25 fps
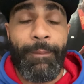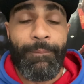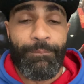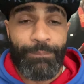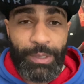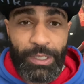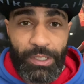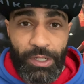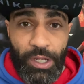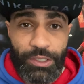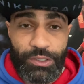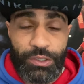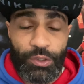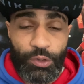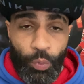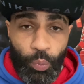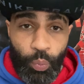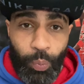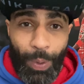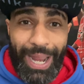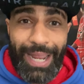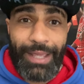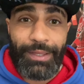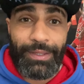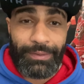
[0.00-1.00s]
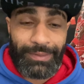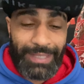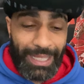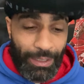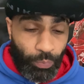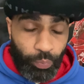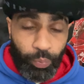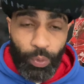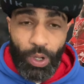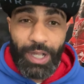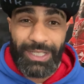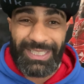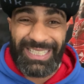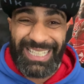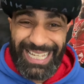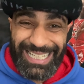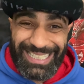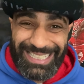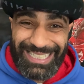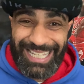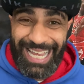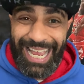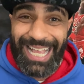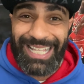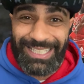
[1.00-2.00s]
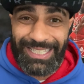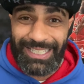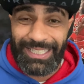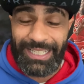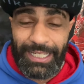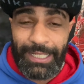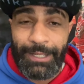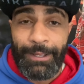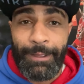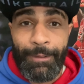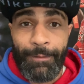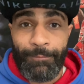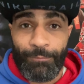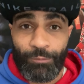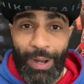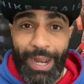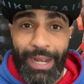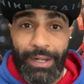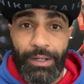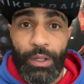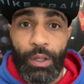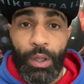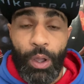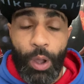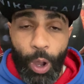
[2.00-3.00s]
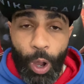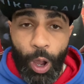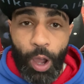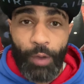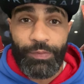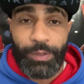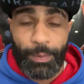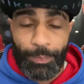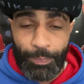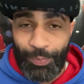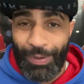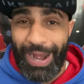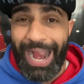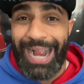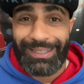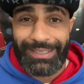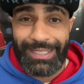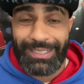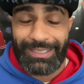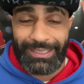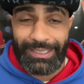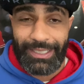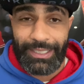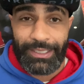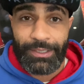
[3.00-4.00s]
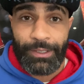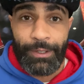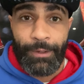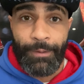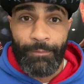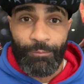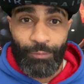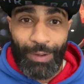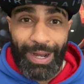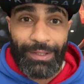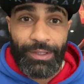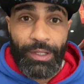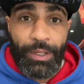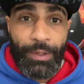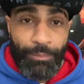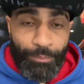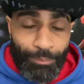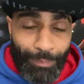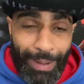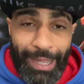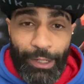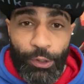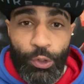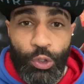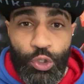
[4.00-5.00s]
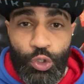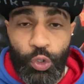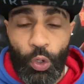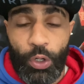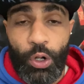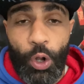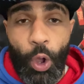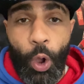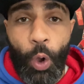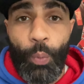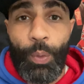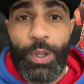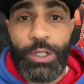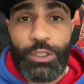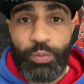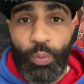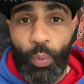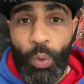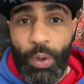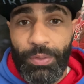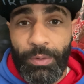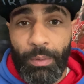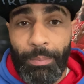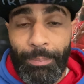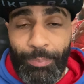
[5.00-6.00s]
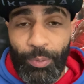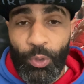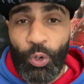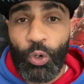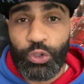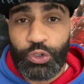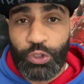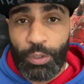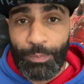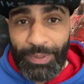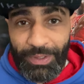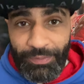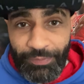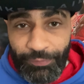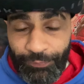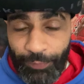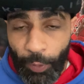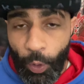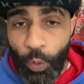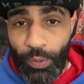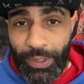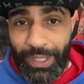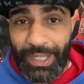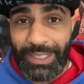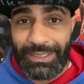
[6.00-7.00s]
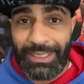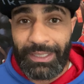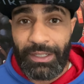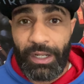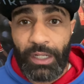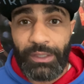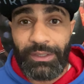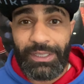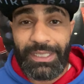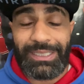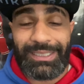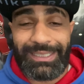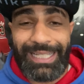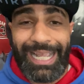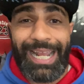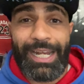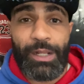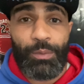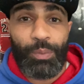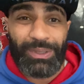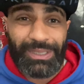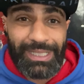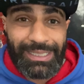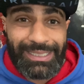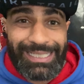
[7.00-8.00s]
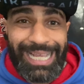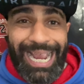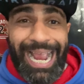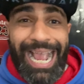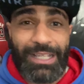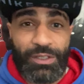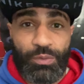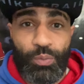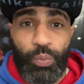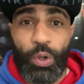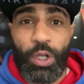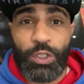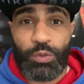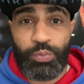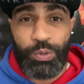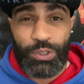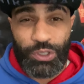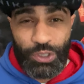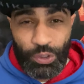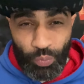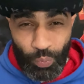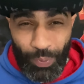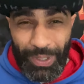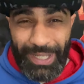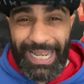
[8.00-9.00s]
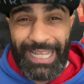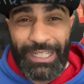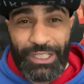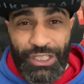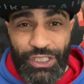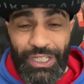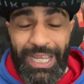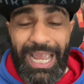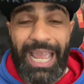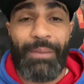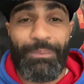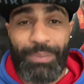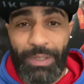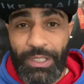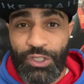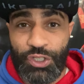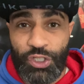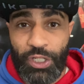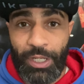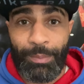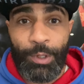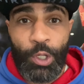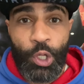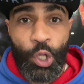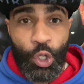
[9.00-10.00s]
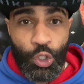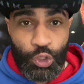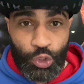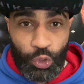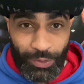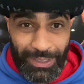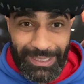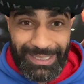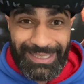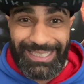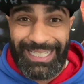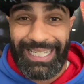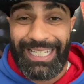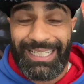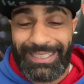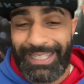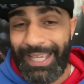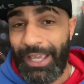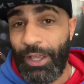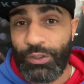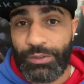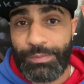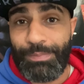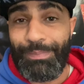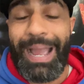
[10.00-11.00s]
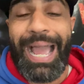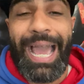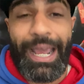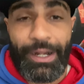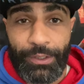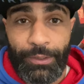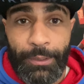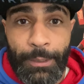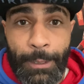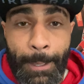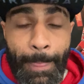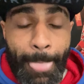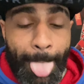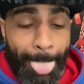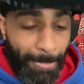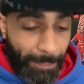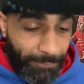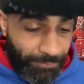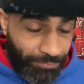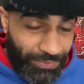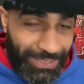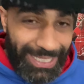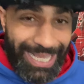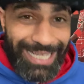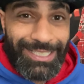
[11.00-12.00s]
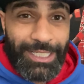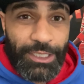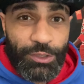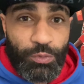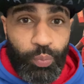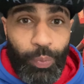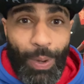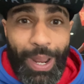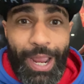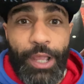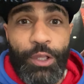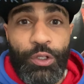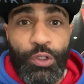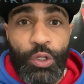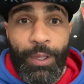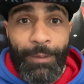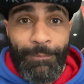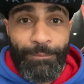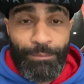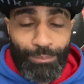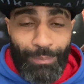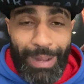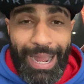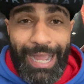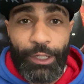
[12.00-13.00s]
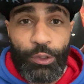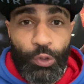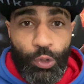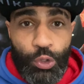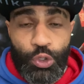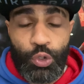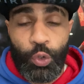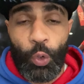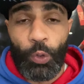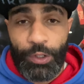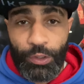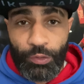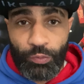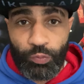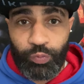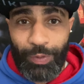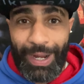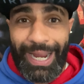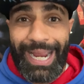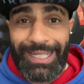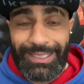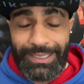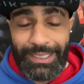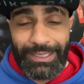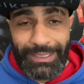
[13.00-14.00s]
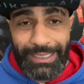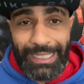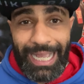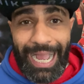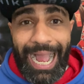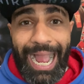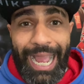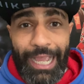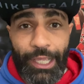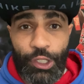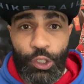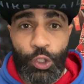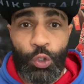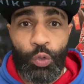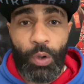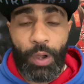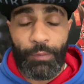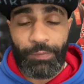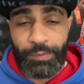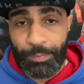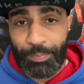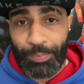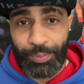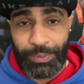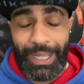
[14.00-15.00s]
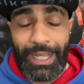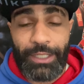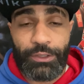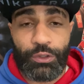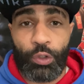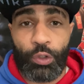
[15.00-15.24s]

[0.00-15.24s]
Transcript: because of the way that there was, the intensity, right, of the practices, right? Michael Jordan always wanted the Bulls to be focused and understanding what the task was, was to win a championship. So the details mattered. This is where Michael Jordan raises the IQ of the players